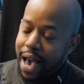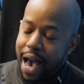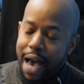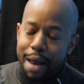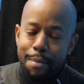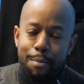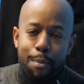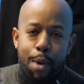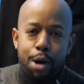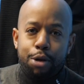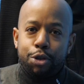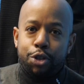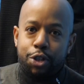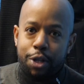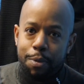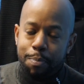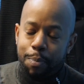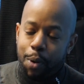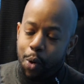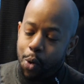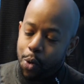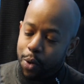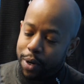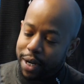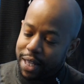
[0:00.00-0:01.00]
And most
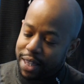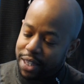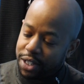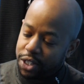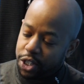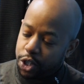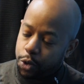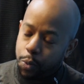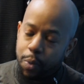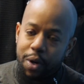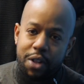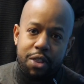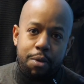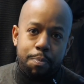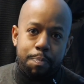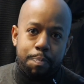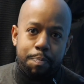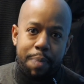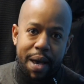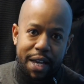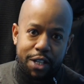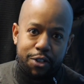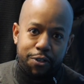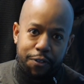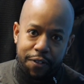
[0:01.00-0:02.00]
importantly, this is one of the
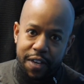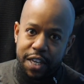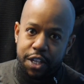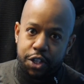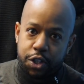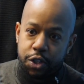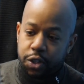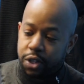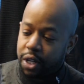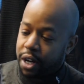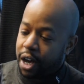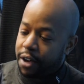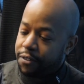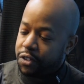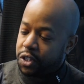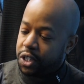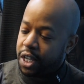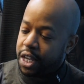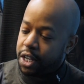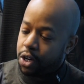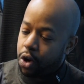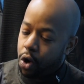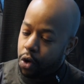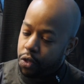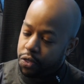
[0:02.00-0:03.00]
best features that I've
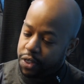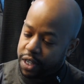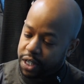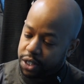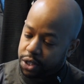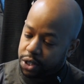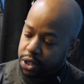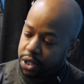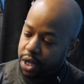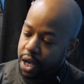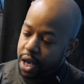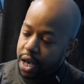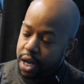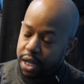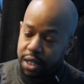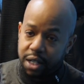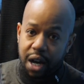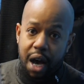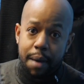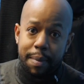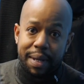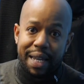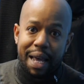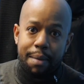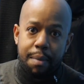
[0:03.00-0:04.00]
seen on this
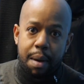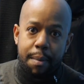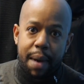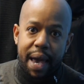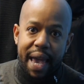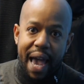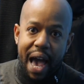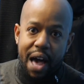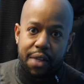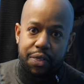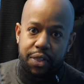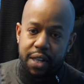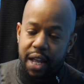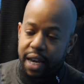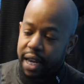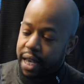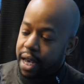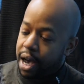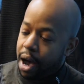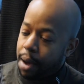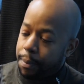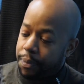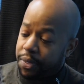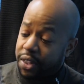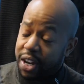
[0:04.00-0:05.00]
Diamond MMA Athletic
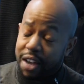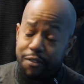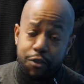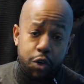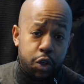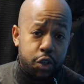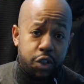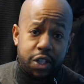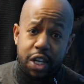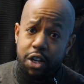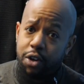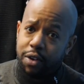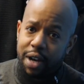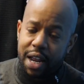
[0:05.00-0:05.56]
Cup that I've not seen on